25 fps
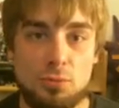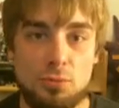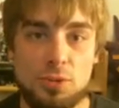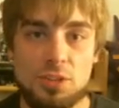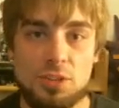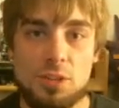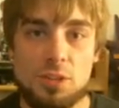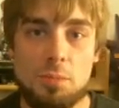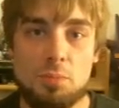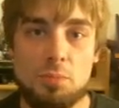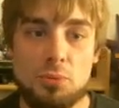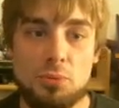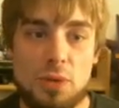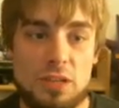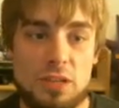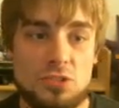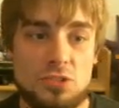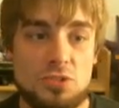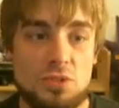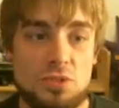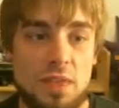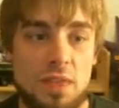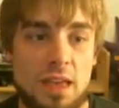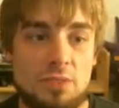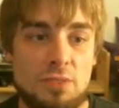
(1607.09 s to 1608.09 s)
We're going to
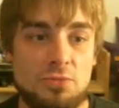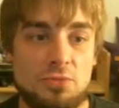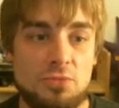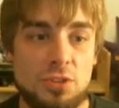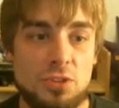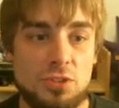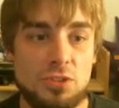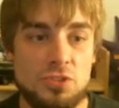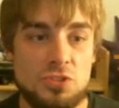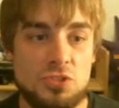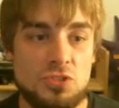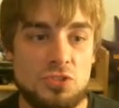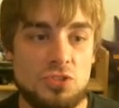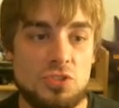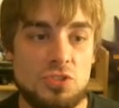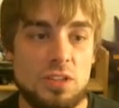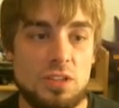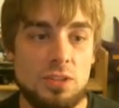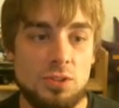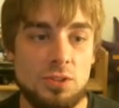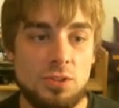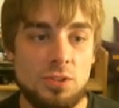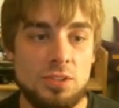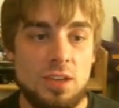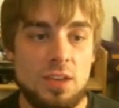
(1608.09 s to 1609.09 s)
pressure that first
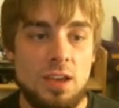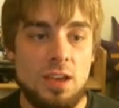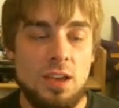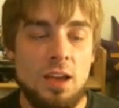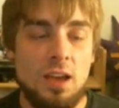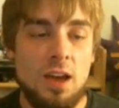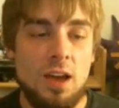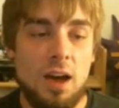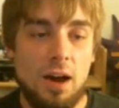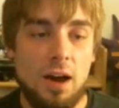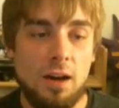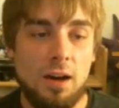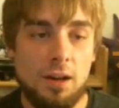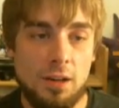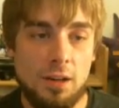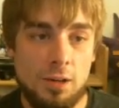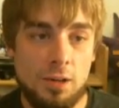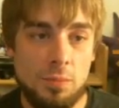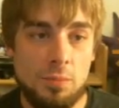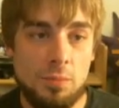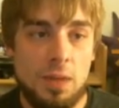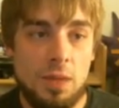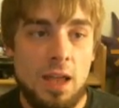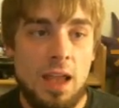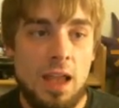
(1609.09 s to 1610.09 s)
shield.
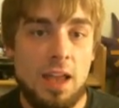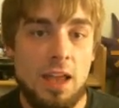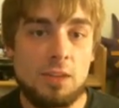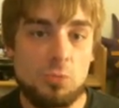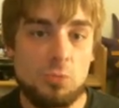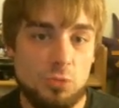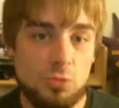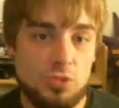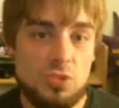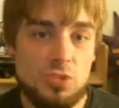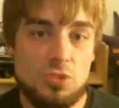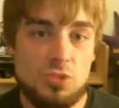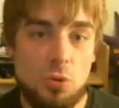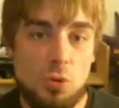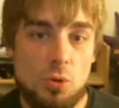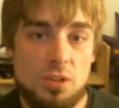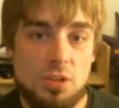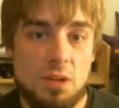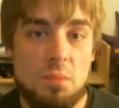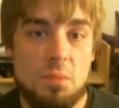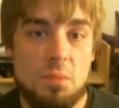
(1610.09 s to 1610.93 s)
And we're just going to